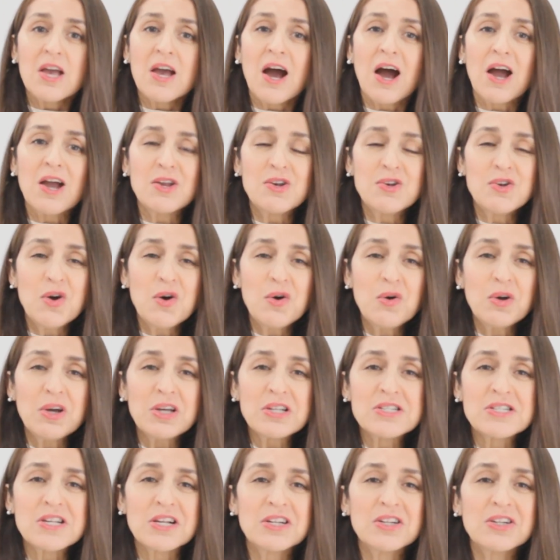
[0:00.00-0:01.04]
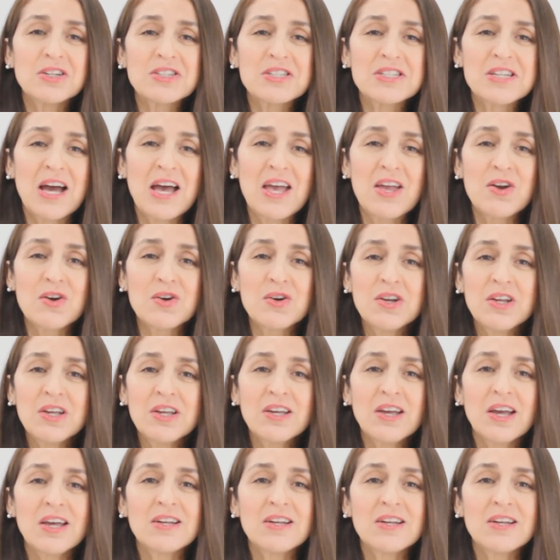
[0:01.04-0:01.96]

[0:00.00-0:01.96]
I know it's a little tiring,